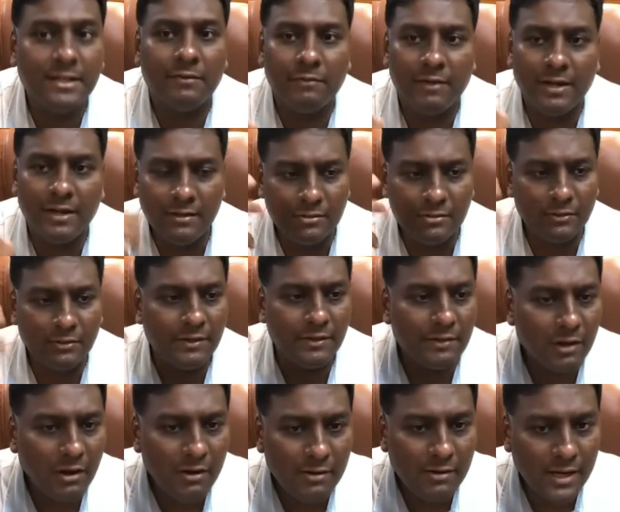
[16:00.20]
the well, so they
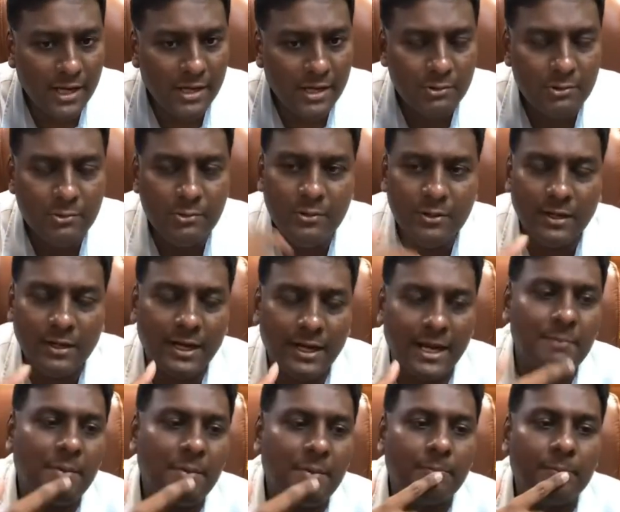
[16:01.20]
were all trying to
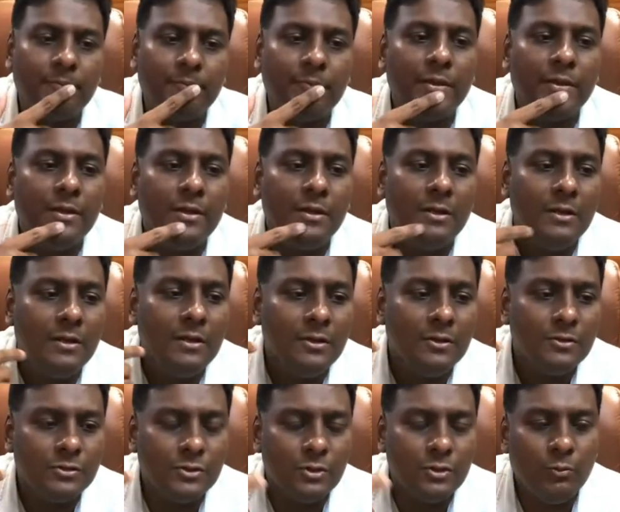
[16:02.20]
climb up.
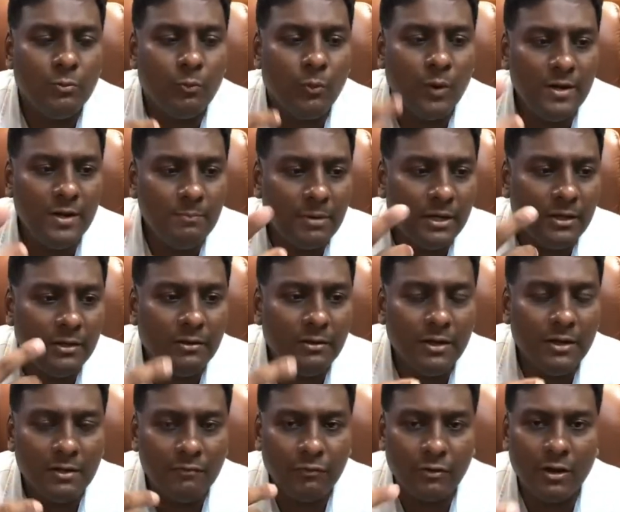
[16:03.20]
So one
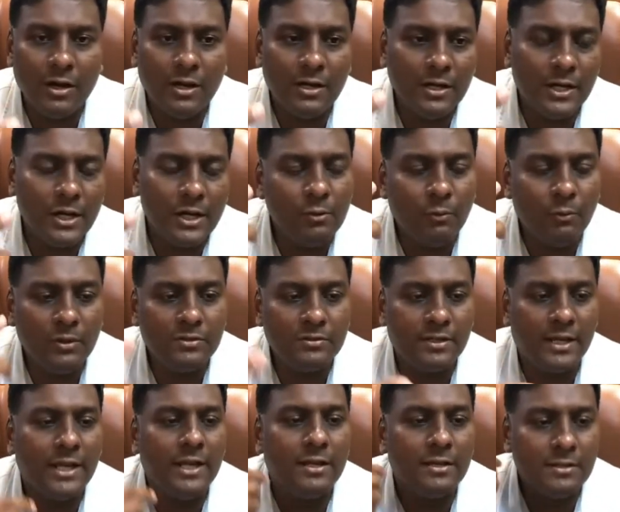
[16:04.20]
particular frog, was
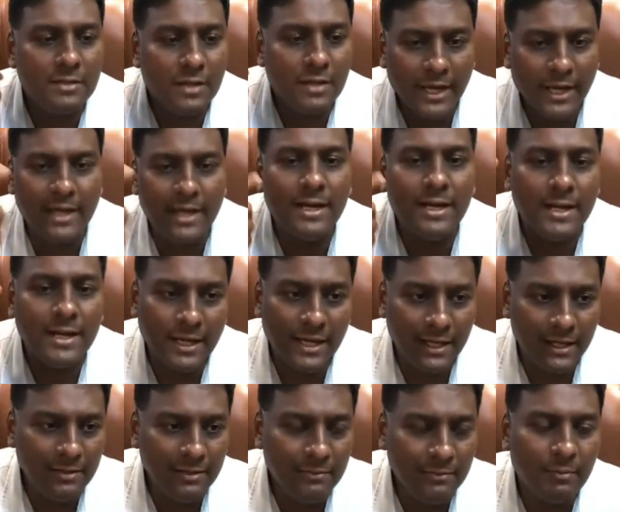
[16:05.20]
trying again and
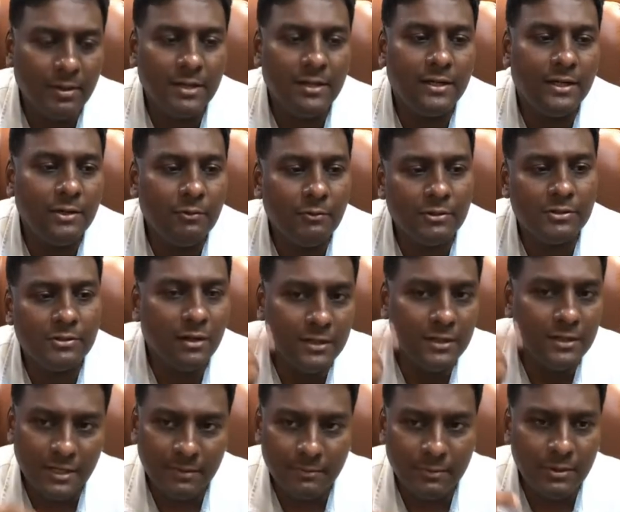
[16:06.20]
again, but it was
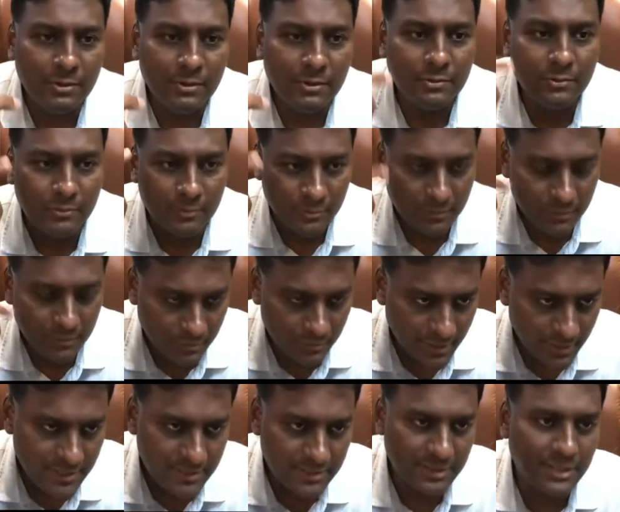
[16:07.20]
not able to
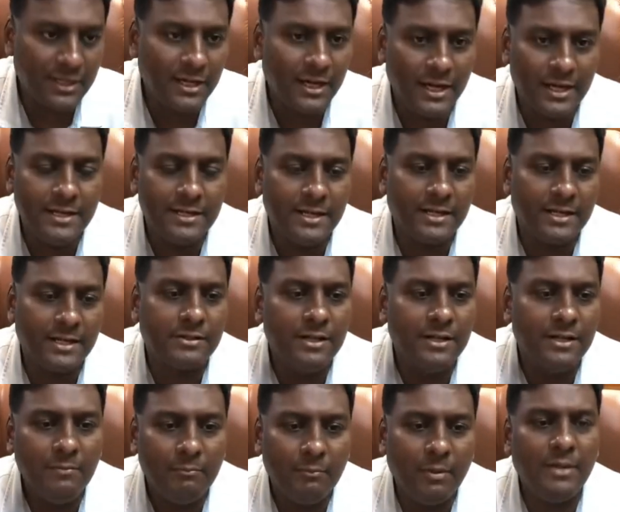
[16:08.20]
reach the height
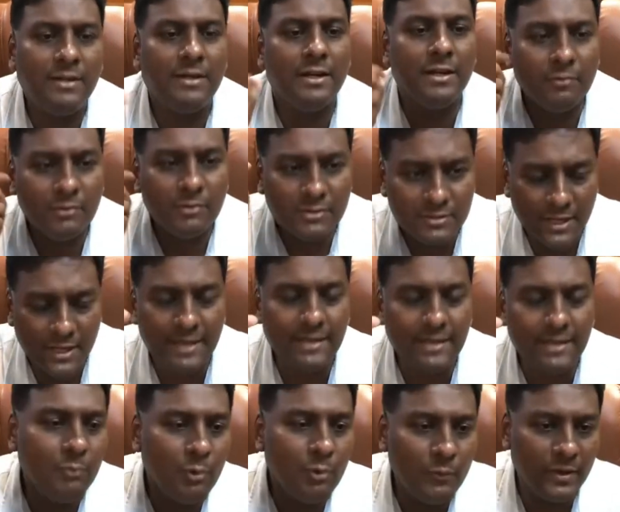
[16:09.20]
actually, but it was
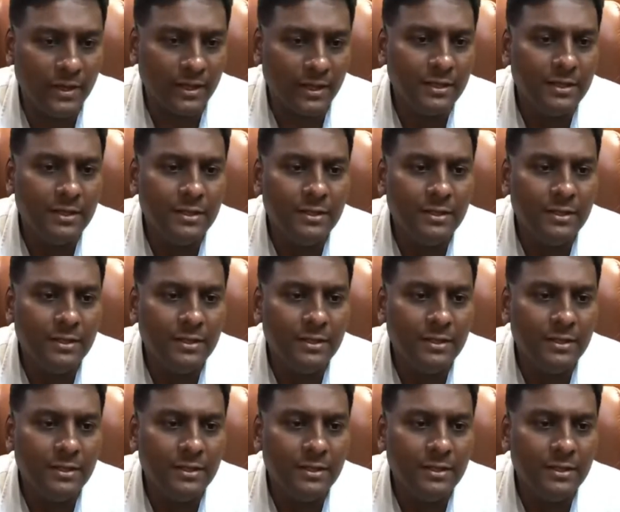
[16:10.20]
slightly moving.